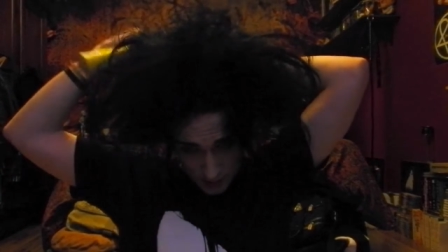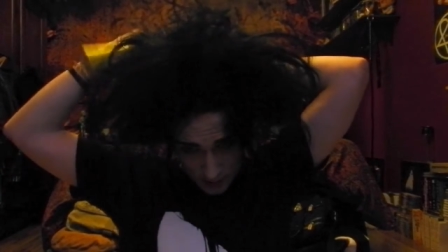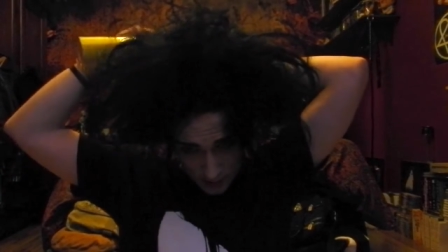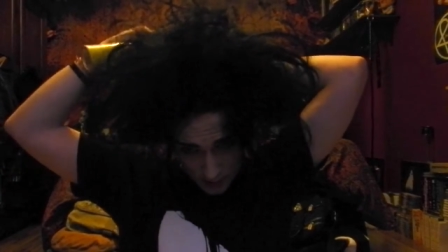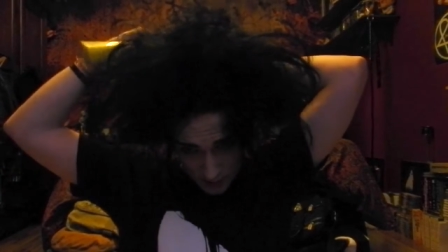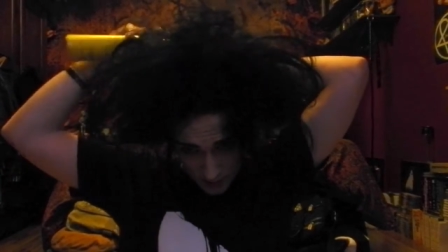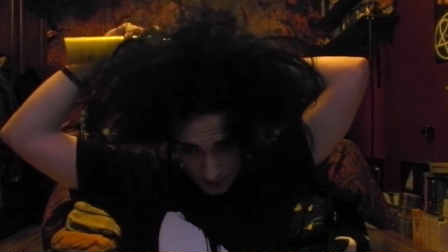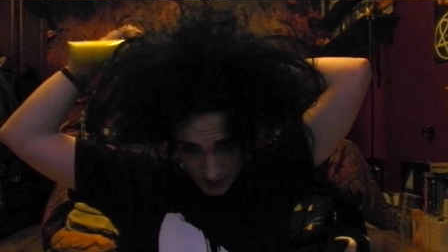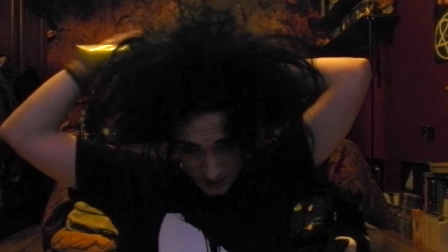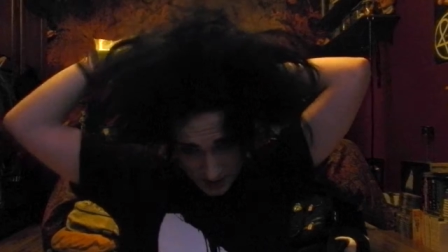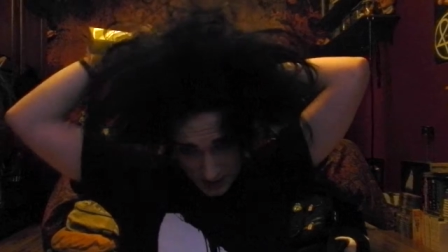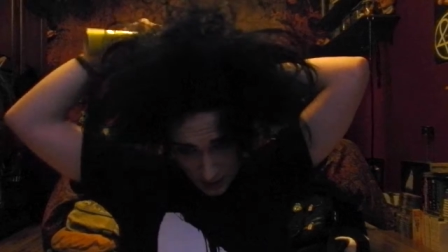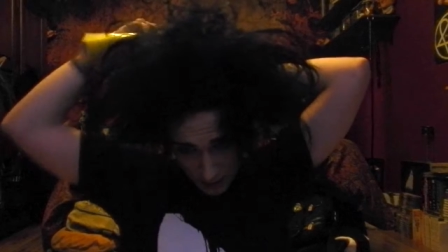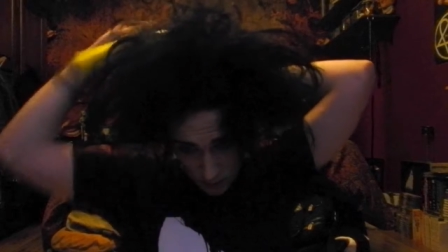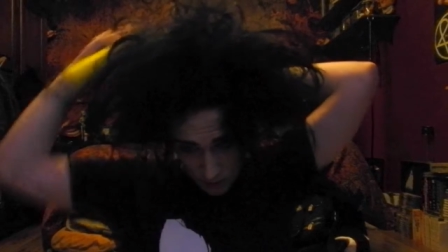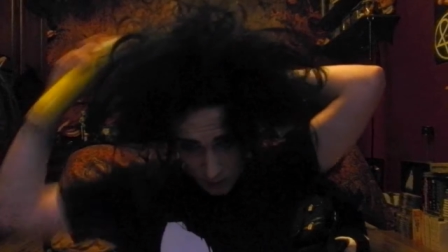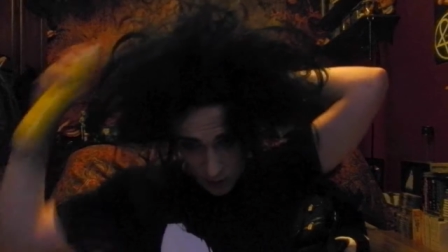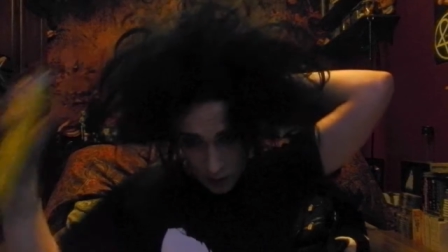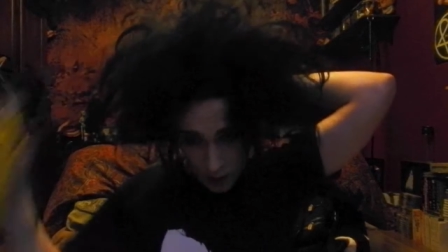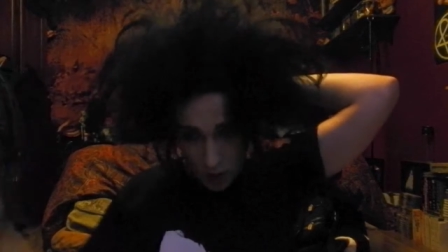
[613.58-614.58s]
All in
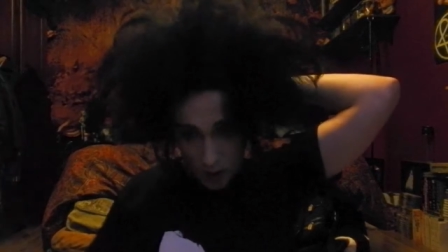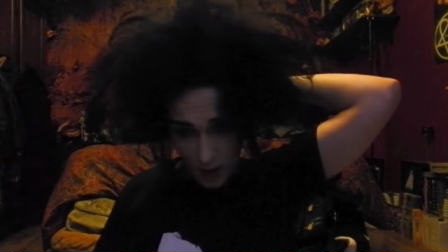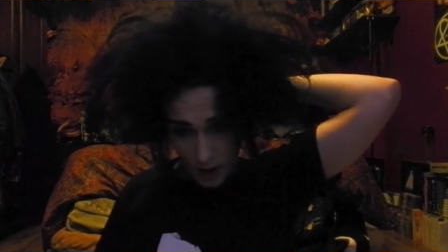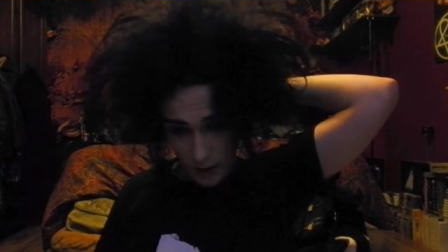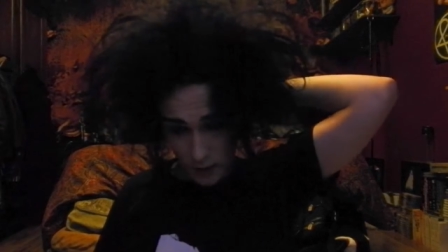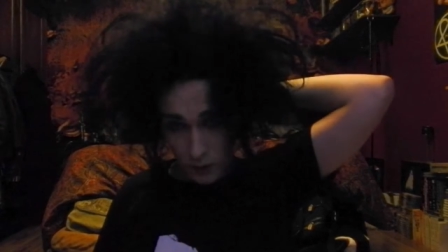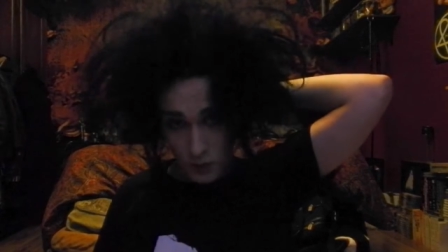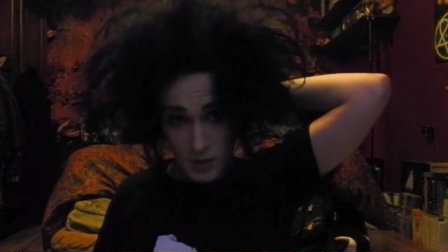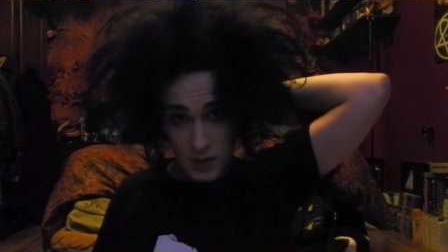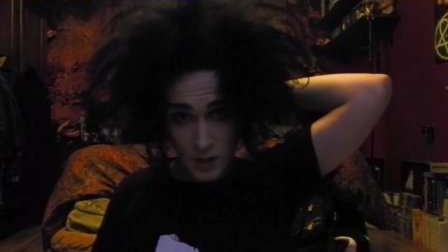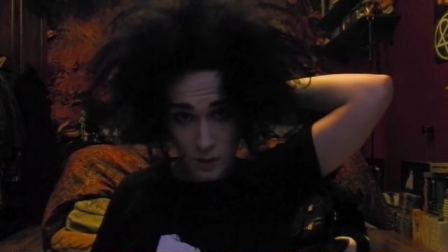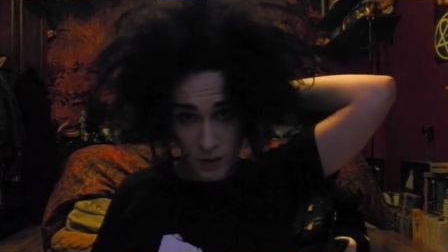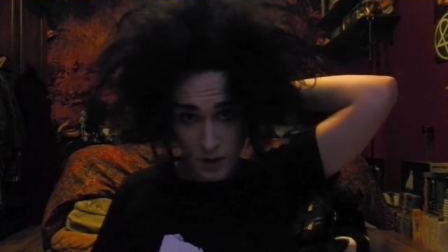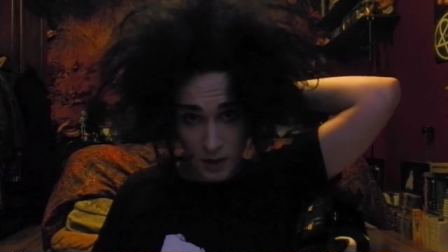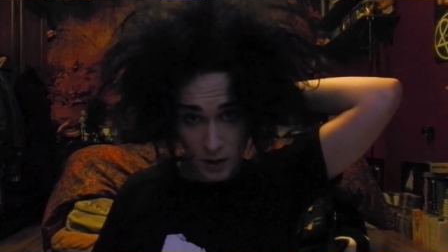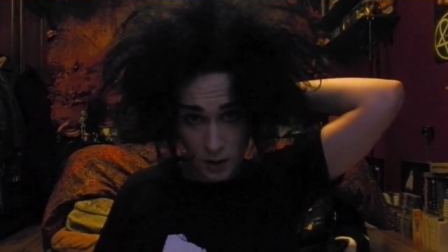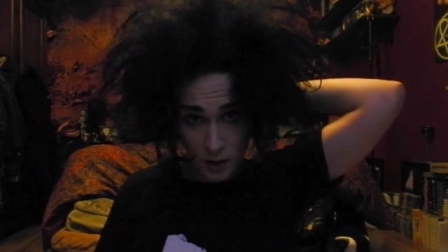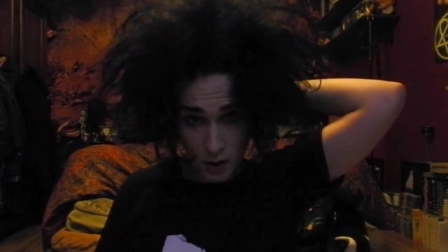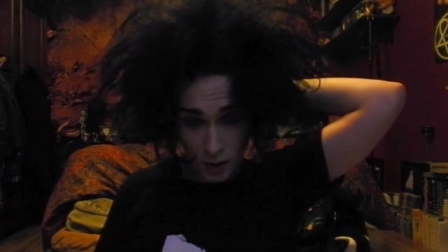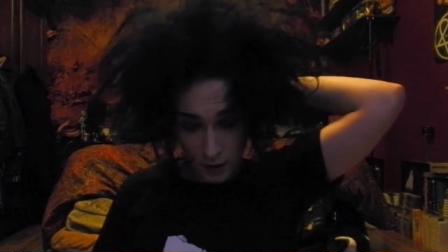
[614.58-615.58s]
style. And also when you've
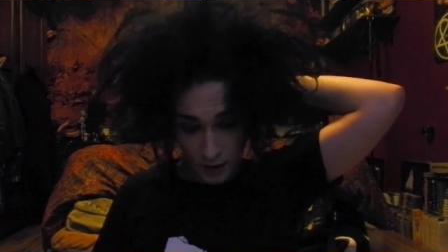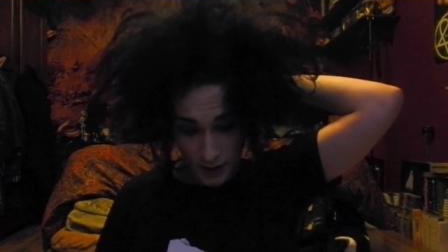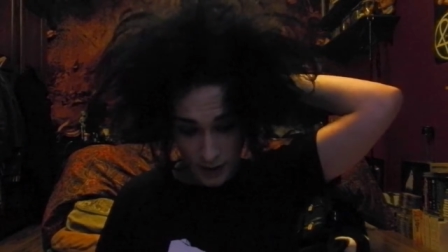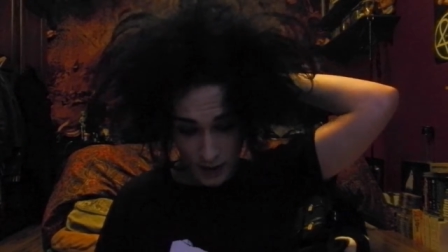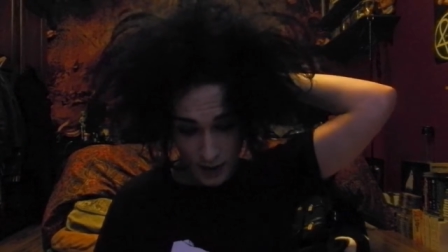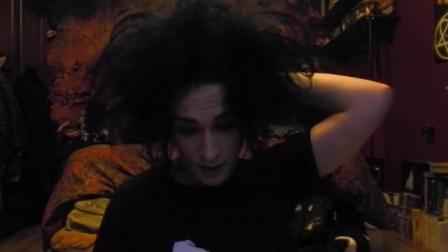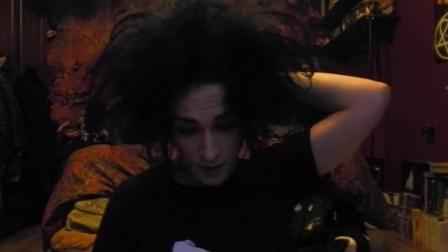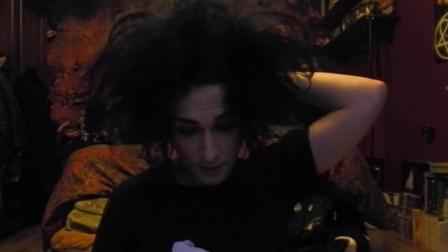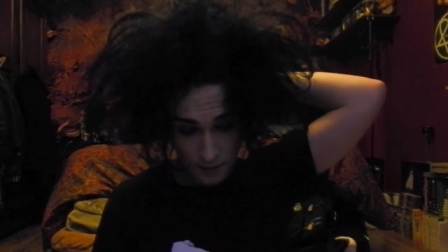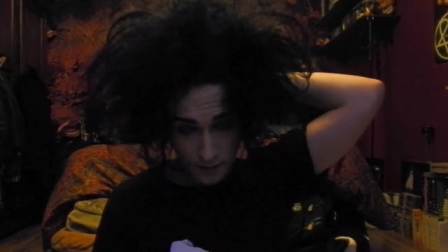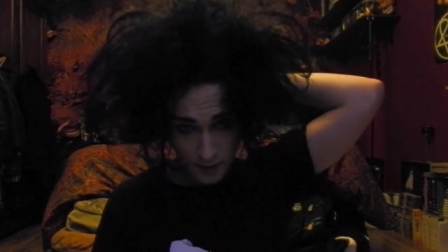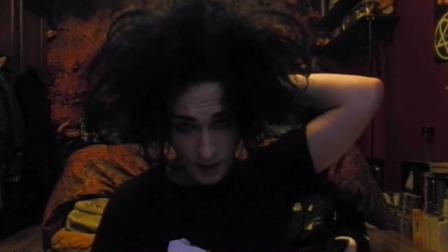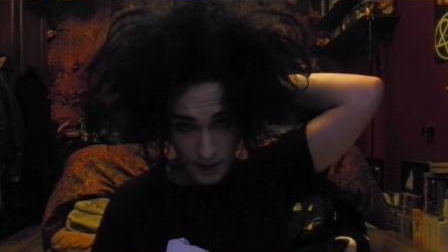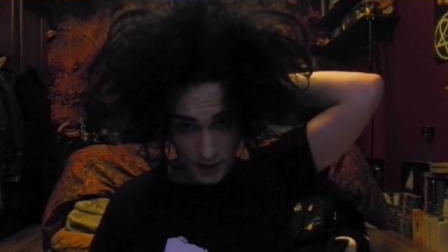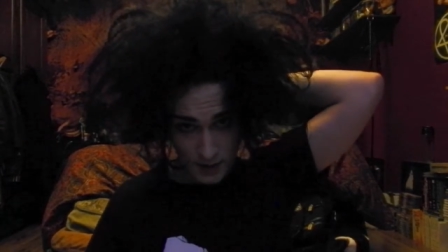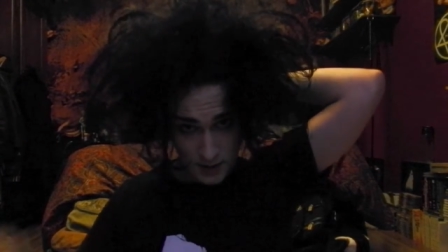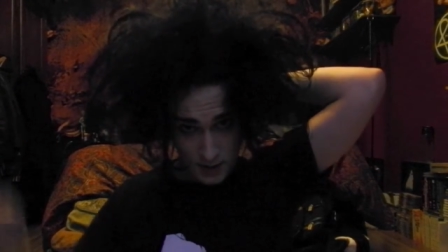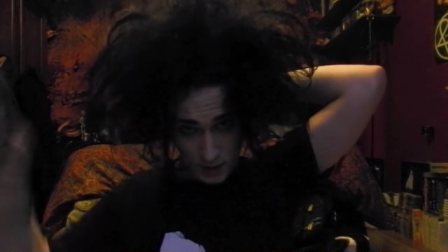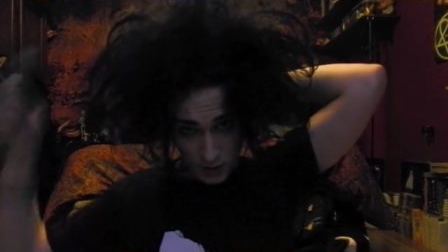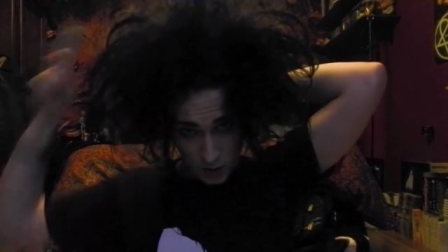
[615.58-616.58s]
got long hair,
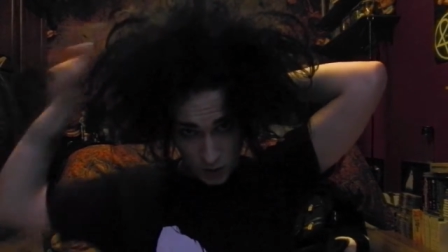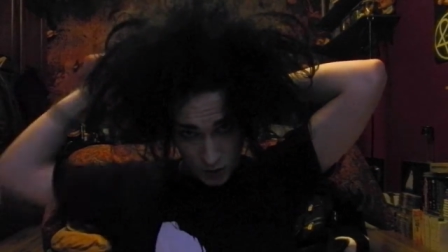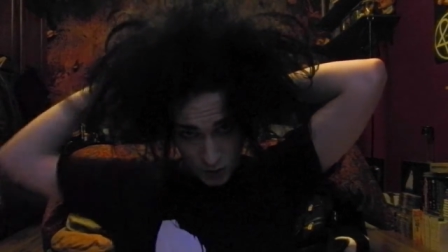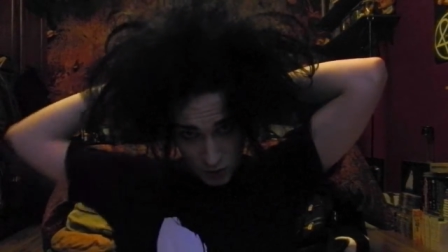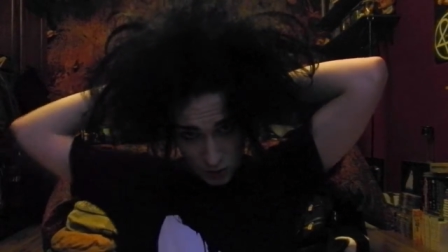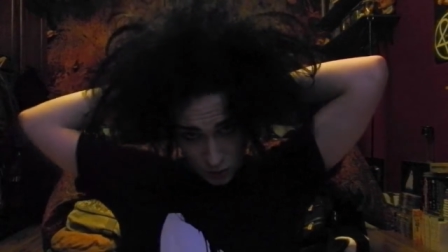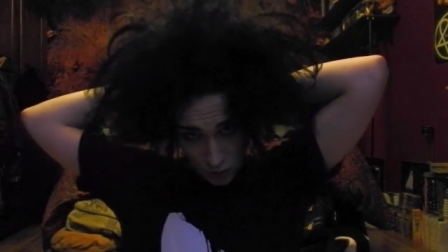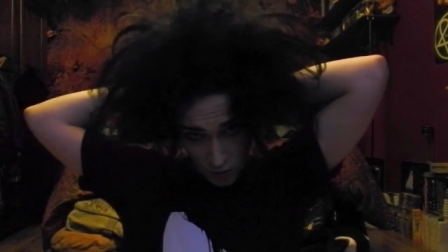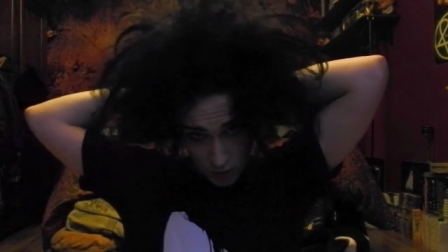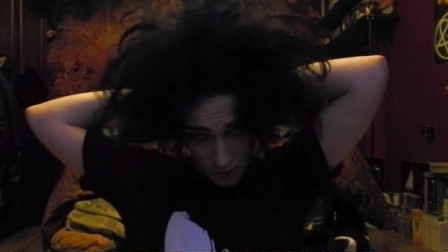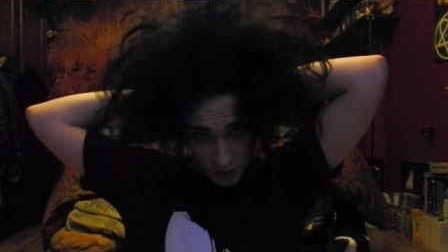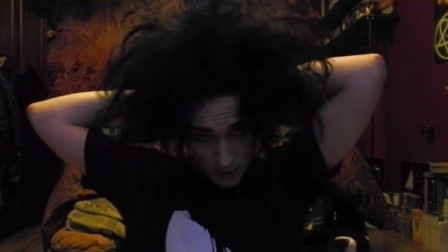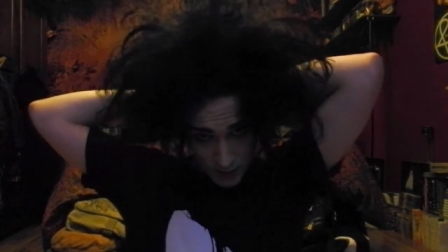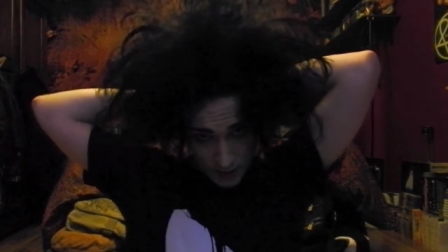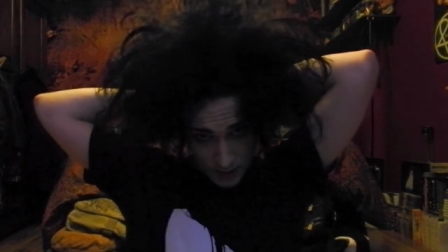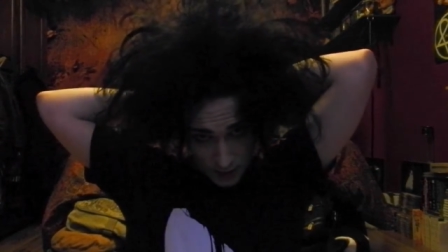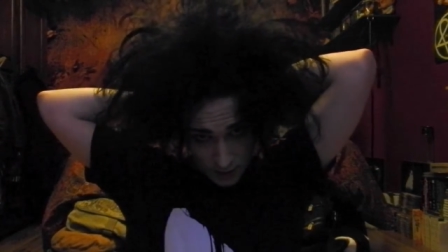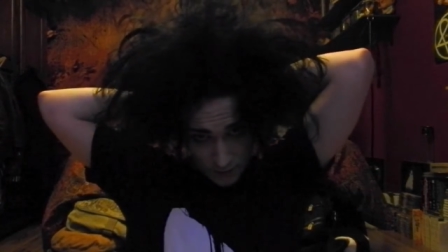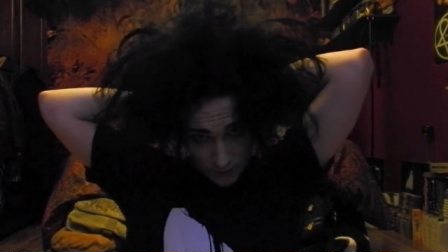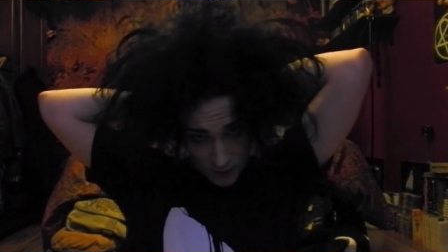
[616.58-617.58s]
it's
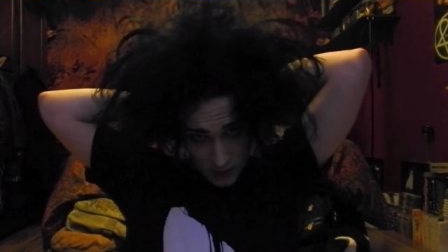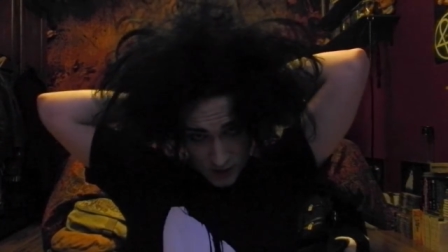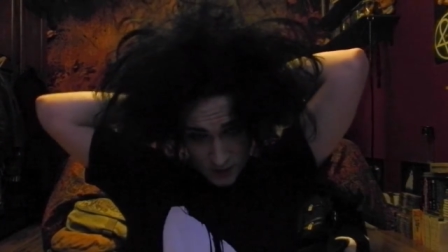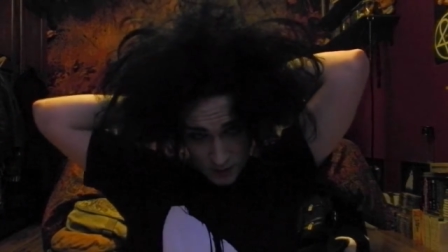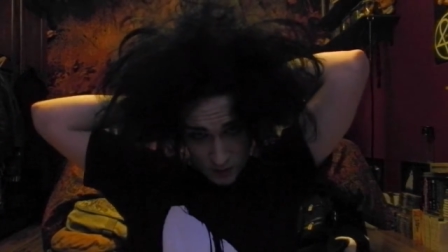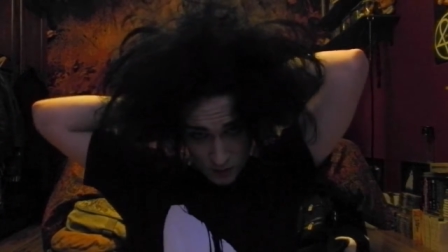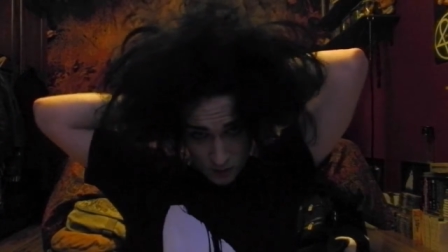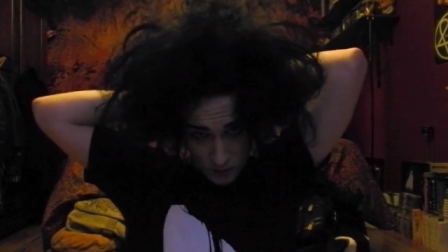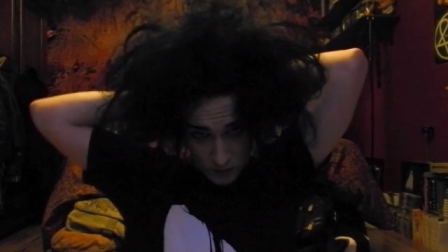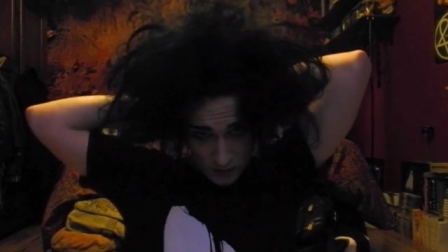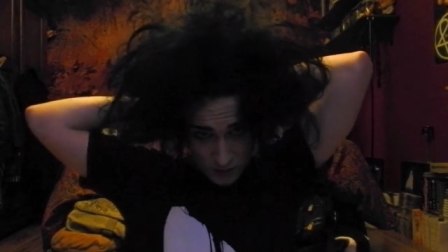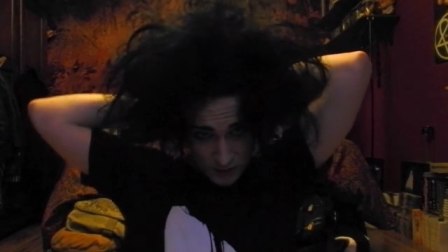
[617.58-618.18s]
strongly advisable